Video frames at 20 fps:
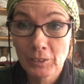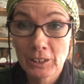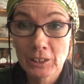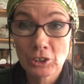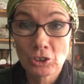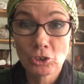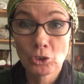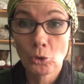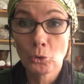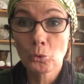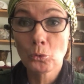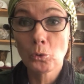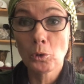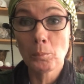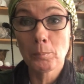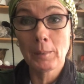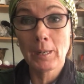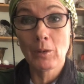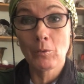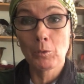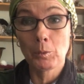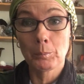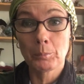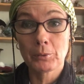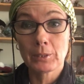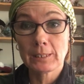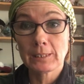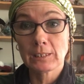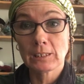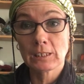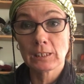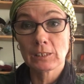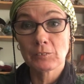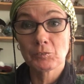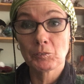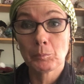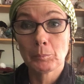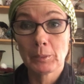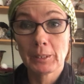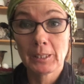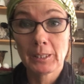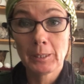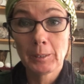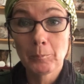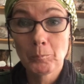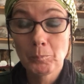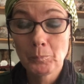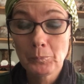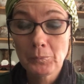It's not all about the presents for me.